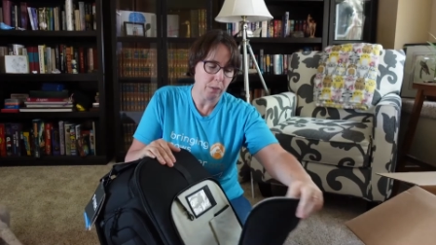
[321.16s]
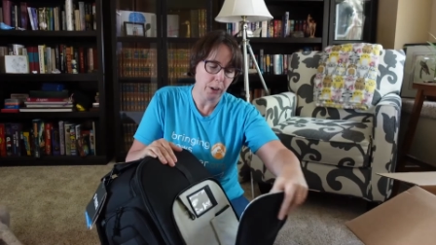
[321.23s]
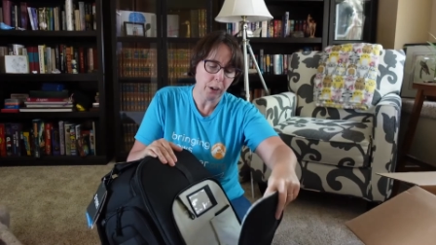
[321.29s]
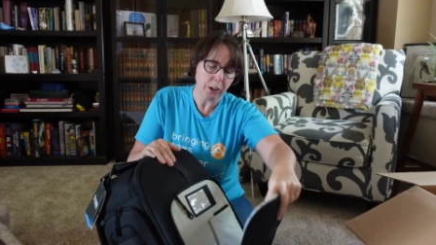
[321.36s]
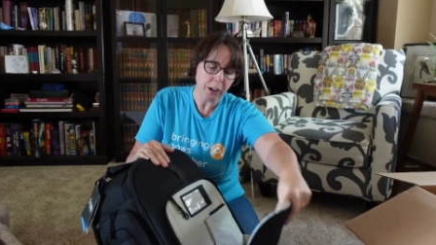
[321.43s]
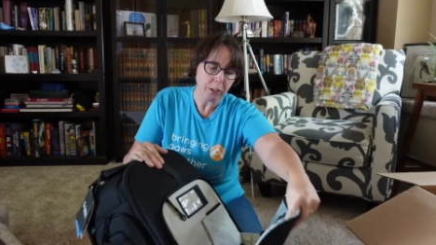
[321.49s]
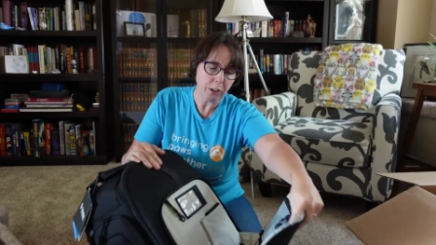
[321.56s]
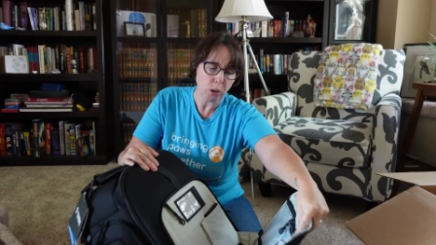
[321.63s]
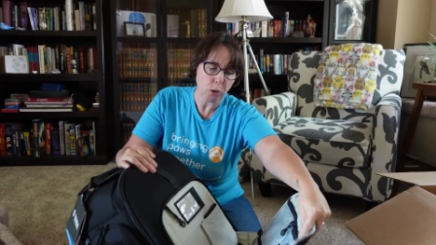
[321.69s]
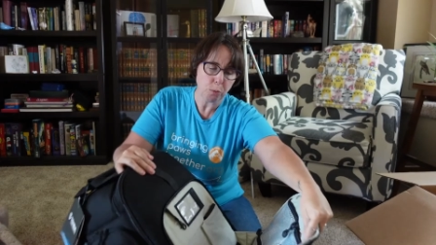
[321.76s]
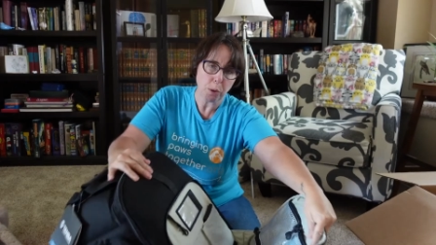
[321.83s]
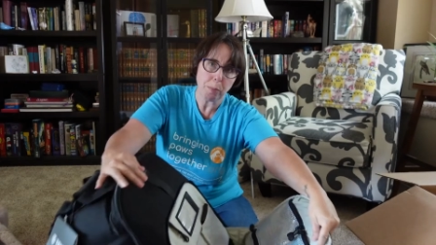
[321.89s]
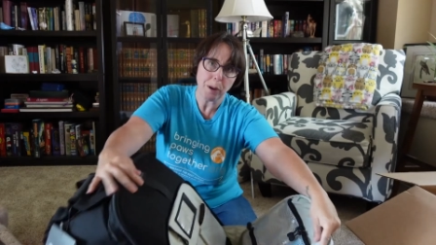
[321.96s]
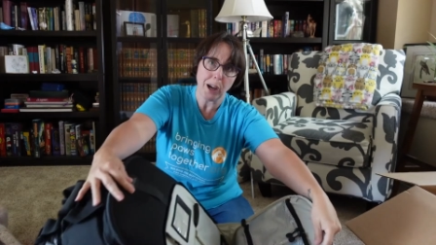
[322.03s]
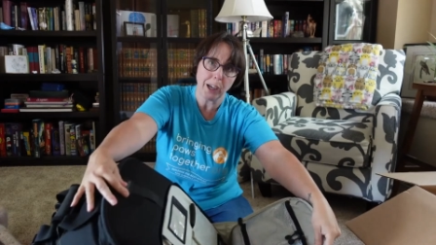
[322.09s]
very
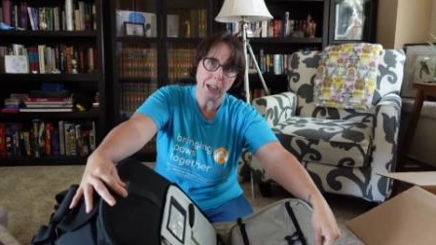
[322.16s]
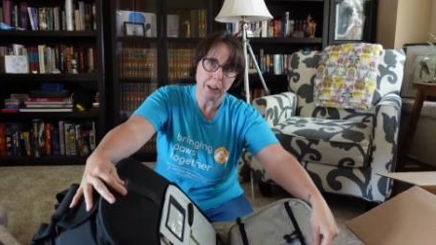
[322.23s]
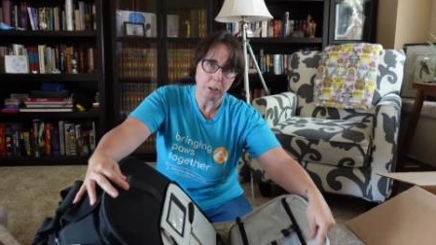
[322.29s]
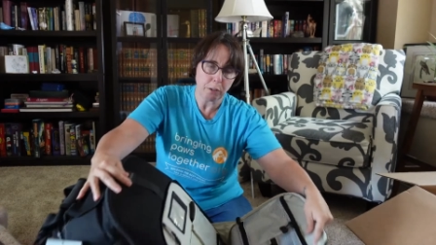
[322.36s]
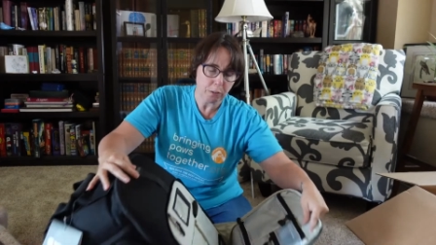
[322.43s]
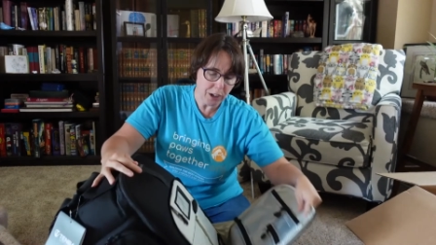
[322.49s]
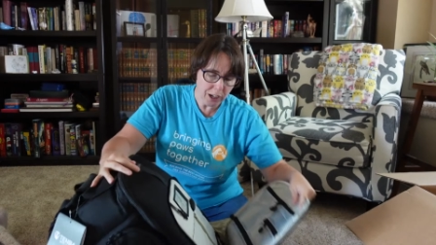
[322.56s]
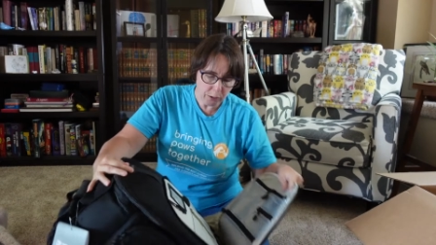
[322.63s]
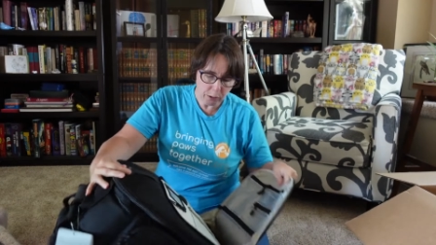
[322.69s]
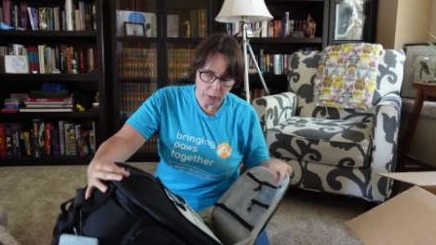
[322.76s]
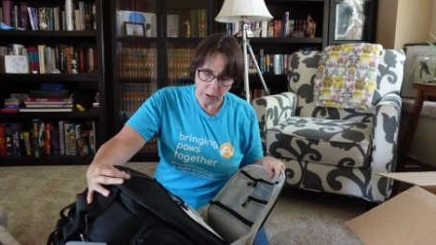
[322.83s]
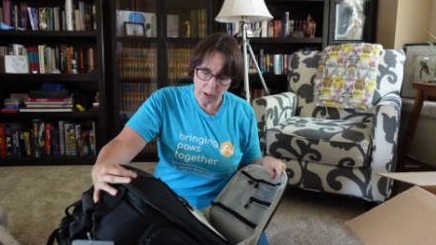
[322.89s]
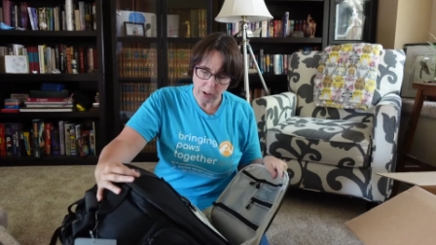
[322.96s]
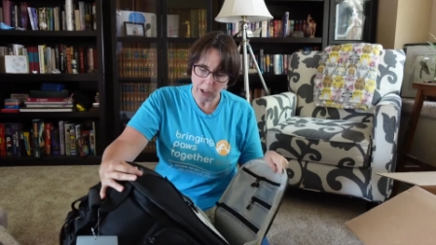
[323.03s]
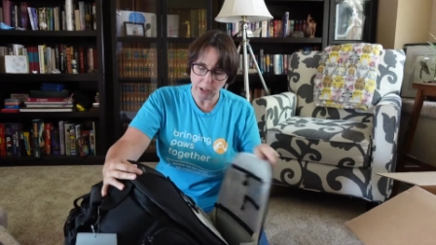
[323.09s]
accessible pocket in the front with
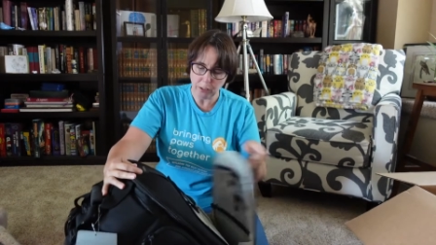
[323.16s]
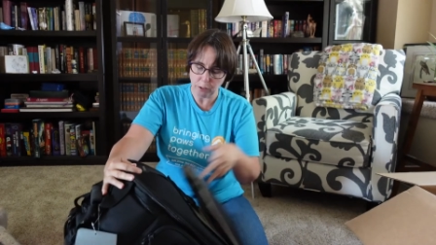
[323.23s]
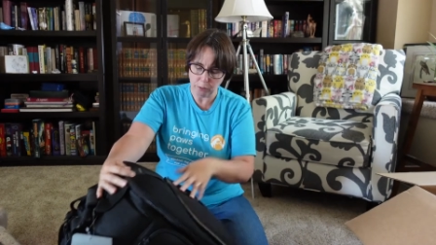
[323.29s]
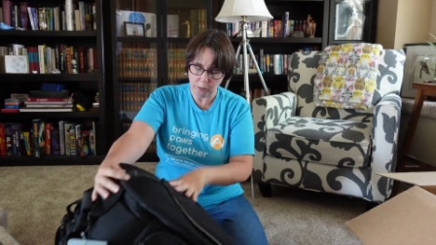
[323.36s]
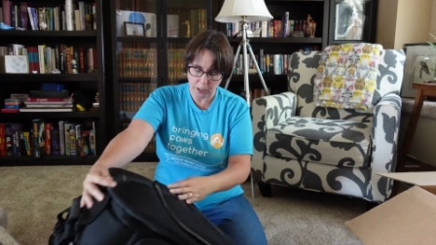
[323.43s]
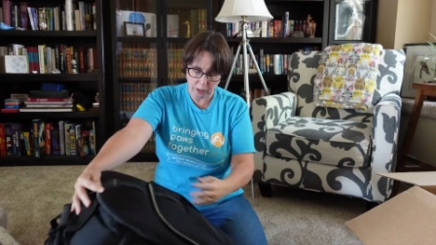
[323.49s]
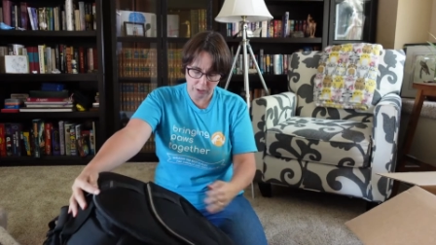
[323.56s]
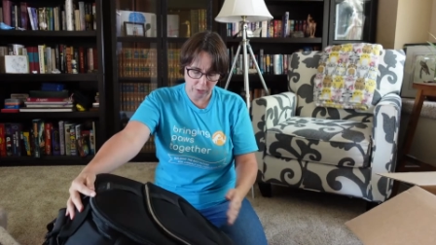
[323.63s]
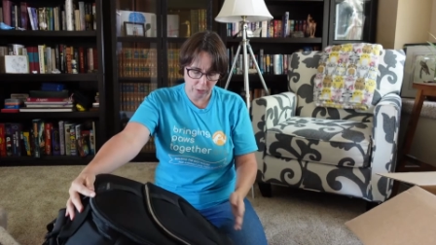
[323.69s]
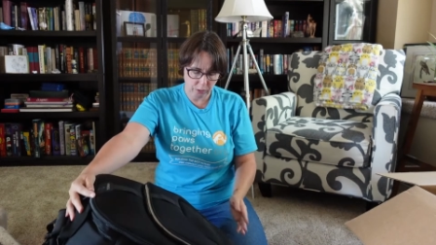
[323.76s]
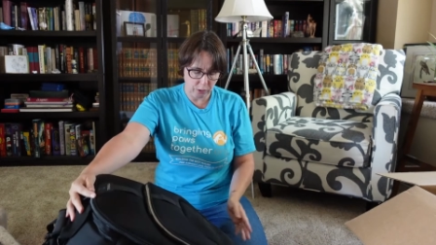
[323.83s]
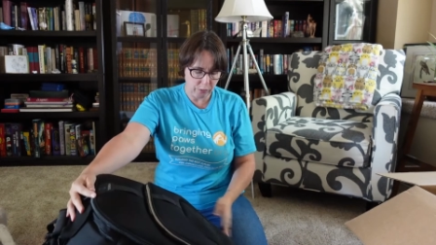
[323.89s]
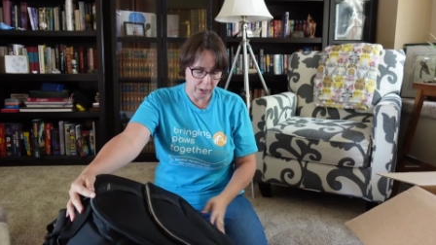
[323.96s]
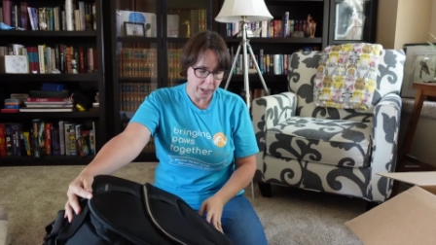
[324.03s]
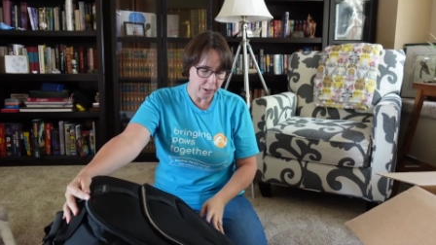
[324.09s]
all kinds of things,
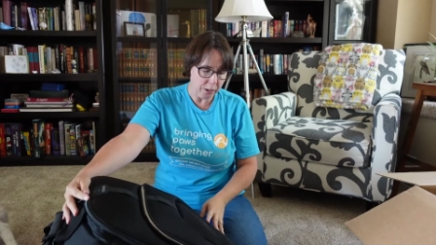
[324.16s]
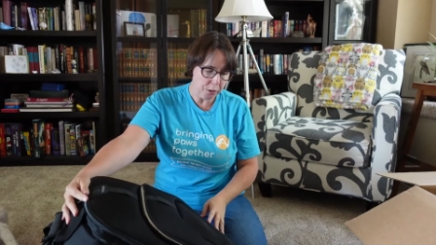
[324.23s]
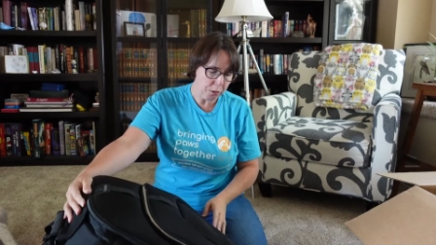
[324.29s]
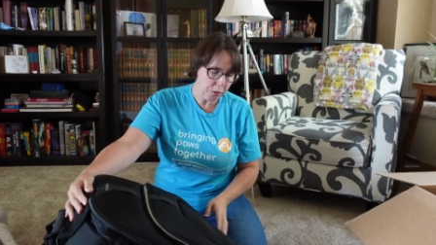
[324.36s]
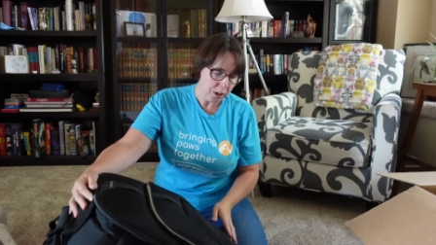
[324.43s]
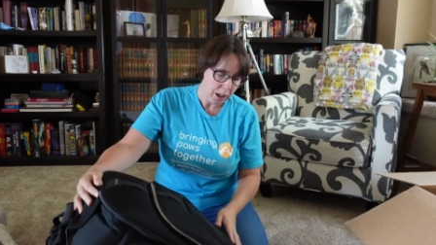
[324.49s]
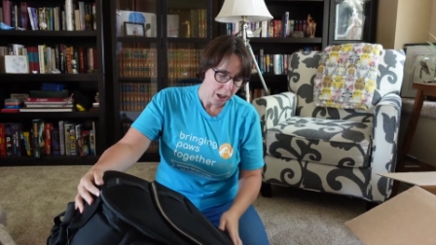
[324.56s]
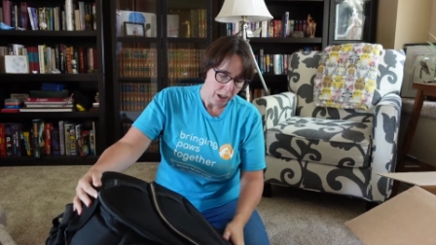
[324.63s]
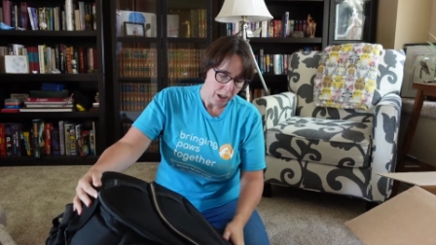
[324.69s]
dividers,